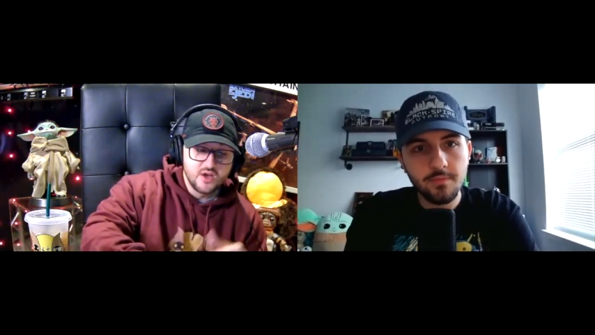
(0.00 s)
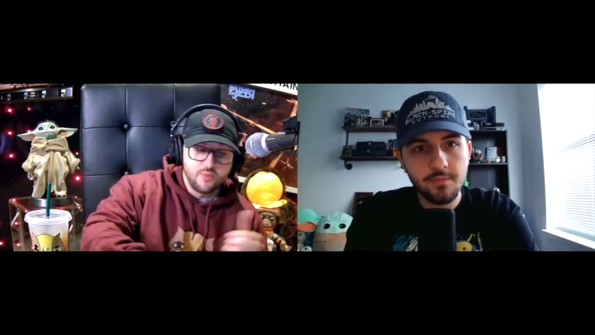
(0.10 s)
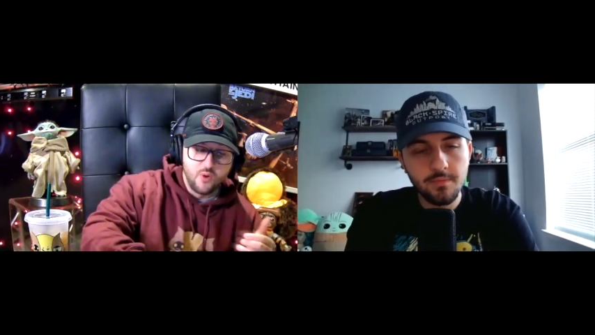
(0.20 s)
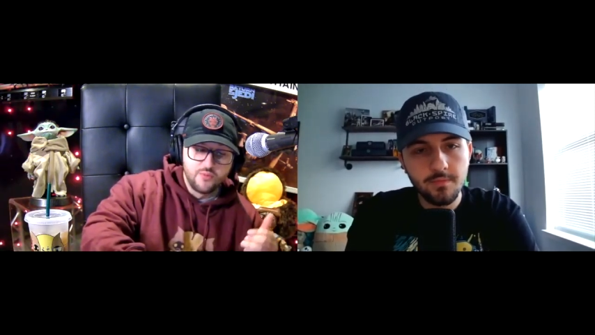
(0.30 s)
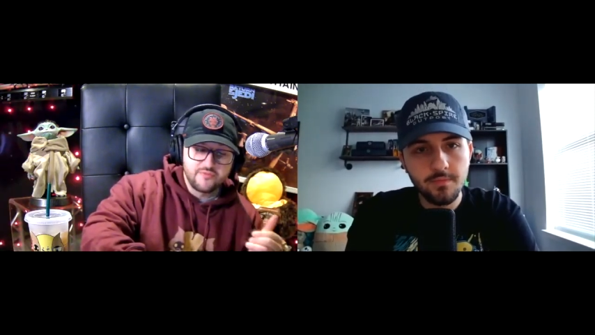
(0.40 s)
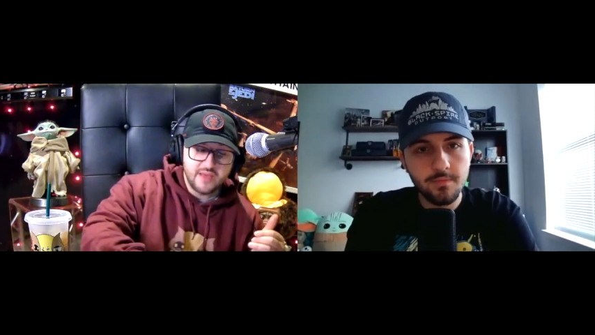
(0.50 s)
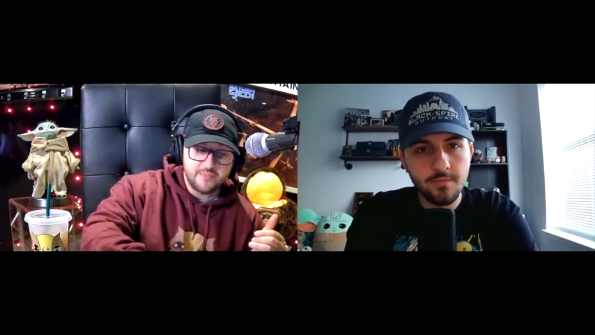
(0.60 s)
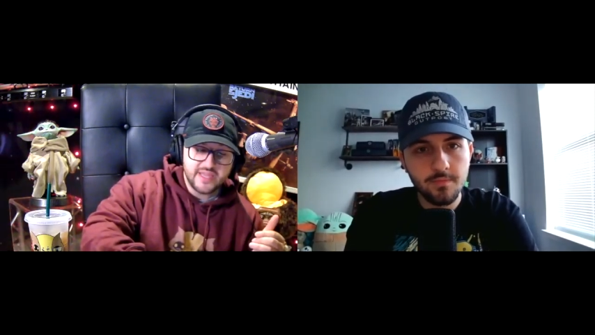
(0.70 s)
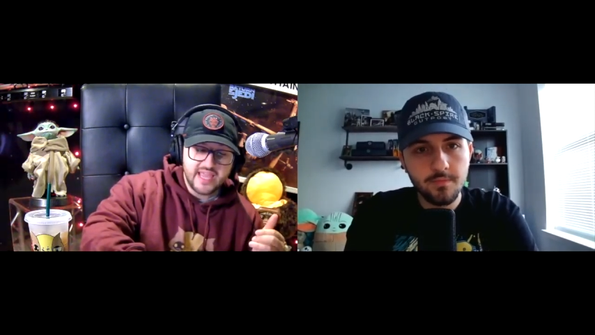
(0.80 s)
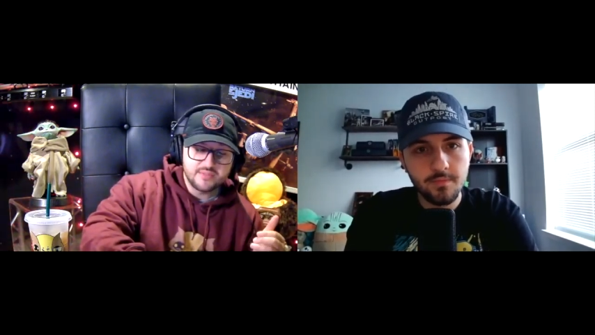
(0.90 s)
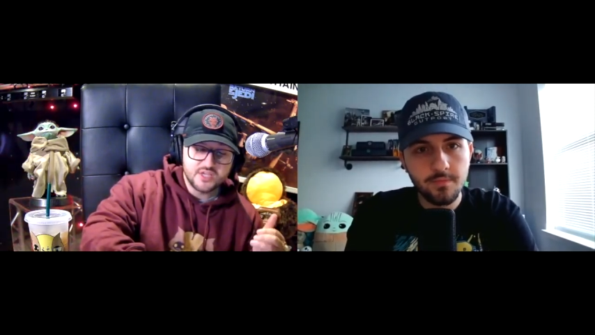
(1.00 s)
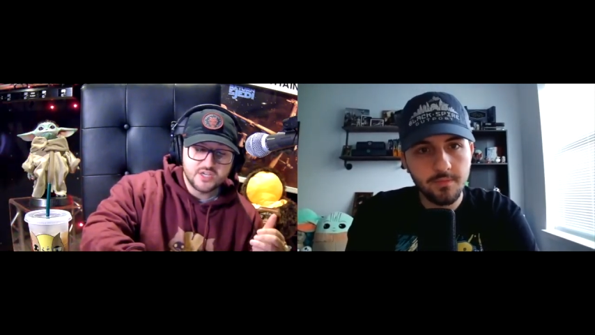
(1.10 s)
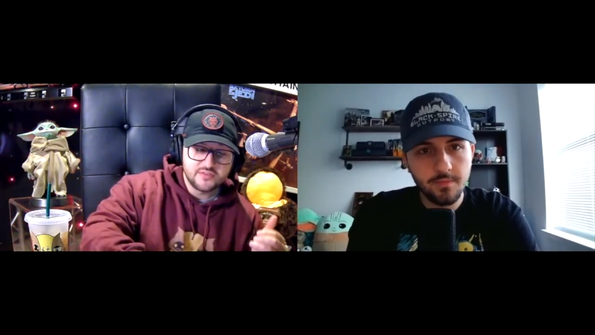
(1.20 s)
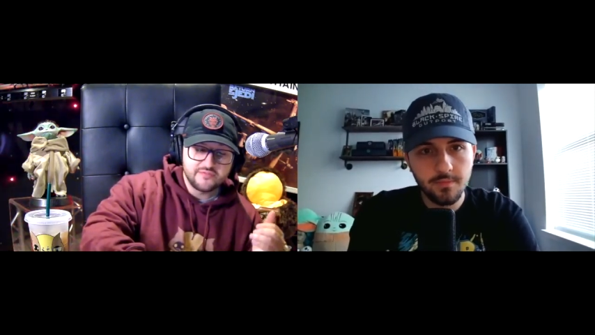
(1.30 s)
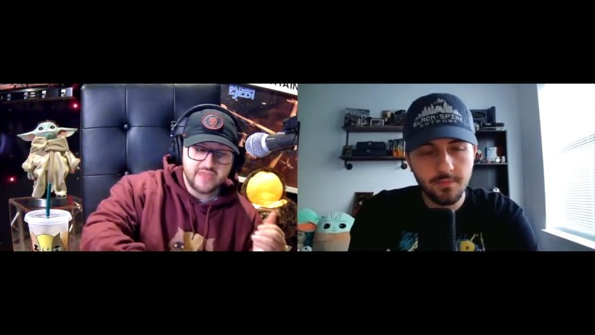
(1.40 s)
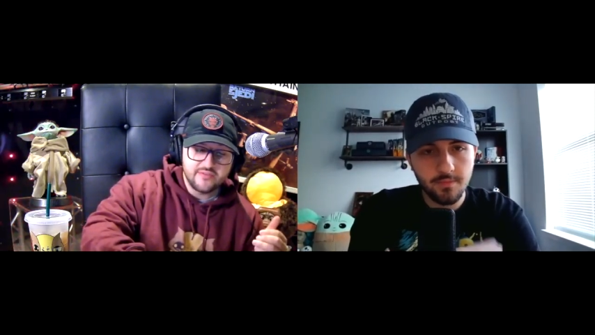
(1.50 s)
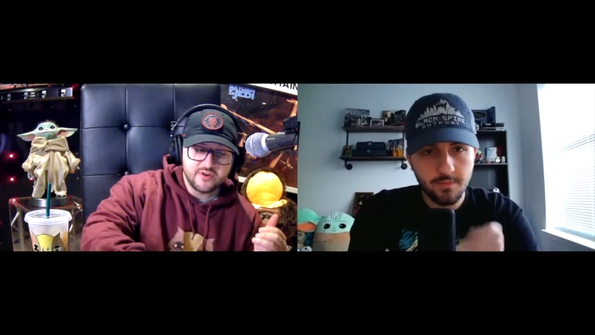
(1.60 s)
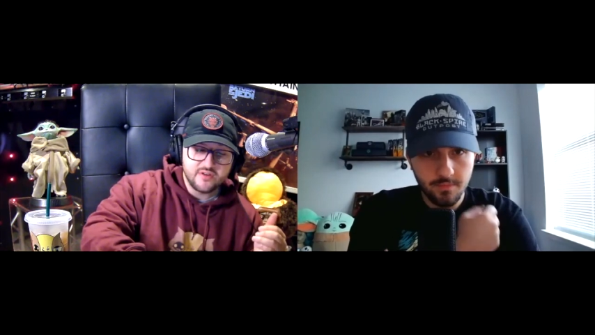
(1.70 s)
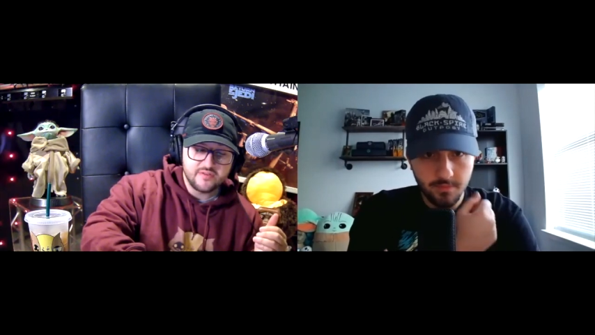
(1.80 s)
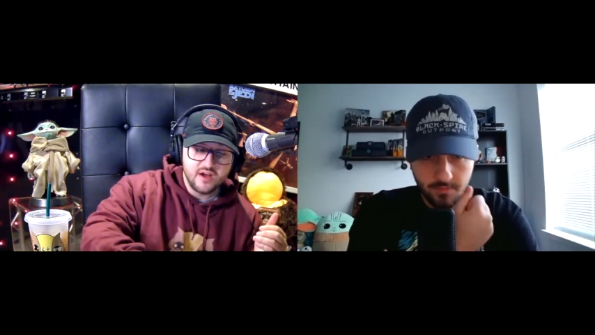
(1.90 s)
Speaker 1: Boba Fett became such a favorite of